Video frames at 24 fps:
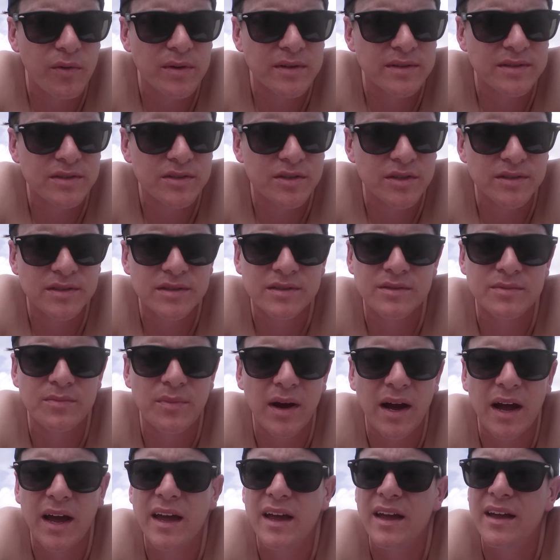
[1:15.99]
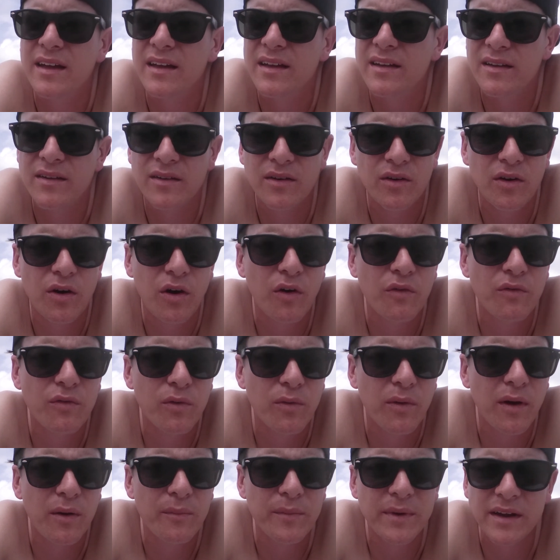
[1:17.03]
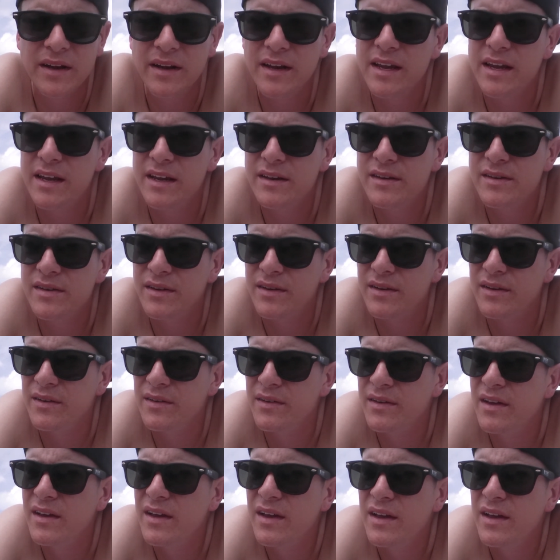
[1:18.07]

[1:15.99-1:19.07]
was just my overwhelming need to